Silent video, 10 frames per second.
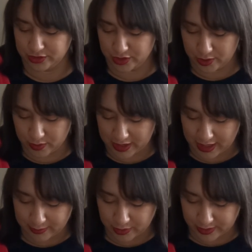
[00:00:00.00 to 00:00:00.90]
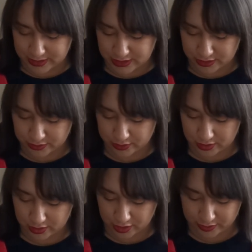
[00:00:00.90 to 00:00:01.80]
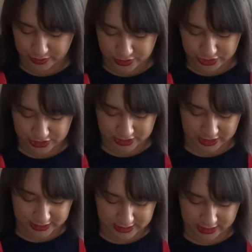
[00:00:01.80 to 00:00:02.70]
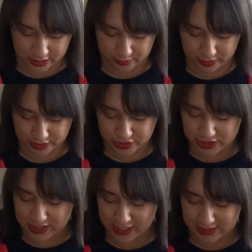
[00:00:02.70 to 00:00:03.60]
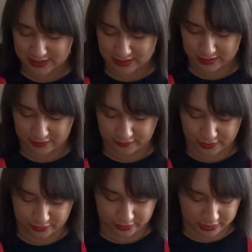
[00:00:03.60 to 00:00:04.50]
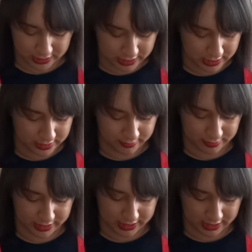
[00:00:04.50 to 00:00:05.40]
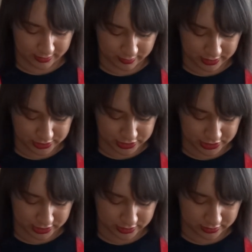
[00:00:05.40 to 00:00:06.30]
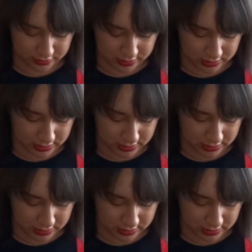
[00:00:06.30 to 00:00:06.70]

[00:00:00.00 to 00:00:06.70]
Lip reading: You know what? I'm going to... Oh no, she just got scared when... She hates the phone. But I want to show...